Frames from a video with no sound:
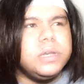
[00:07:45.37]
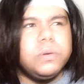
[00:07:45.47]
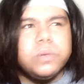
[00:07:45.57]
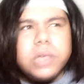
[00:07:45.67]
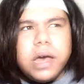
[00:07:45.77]

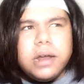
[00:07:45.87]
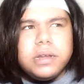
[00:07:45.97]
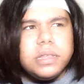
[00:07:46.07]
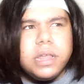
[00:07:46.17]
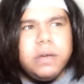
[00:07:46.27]
So it was kind of
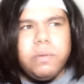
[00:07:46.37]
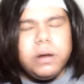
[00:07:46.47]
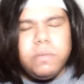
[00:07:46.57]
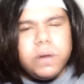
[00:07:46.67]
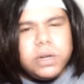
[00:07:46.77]
just like, what
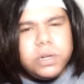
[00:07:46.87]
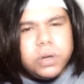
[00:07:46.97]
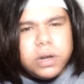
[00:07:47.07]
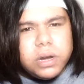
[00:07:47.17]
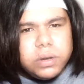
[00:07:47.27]
are you
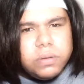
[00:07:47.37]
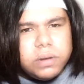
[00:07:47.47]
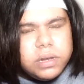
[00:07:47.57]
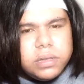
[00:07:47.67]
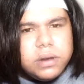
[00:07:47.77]
trying to do?
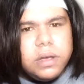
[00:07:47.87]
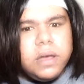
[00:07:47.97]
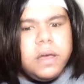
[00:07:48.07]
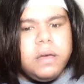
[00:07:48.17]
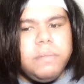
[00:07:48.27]
It doesn't
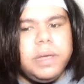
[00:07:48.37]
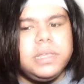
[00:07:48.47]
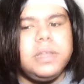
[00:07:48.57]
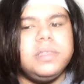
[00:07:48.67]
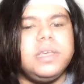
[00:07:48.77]
make
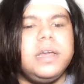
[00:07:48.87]
sense.